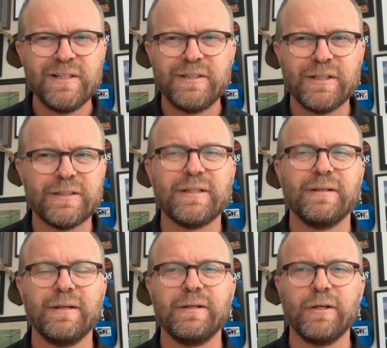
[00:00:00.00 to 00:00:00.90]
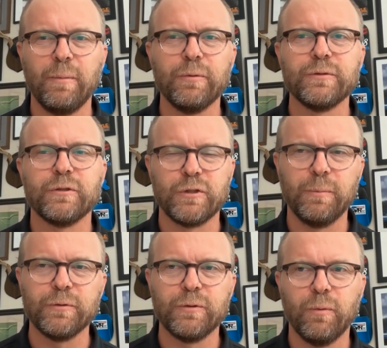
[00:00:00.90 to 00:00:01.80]
just doubles or
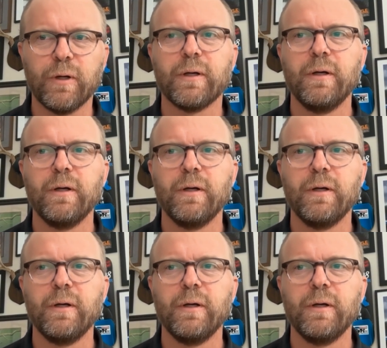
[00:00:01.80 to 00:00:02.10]
triples the work.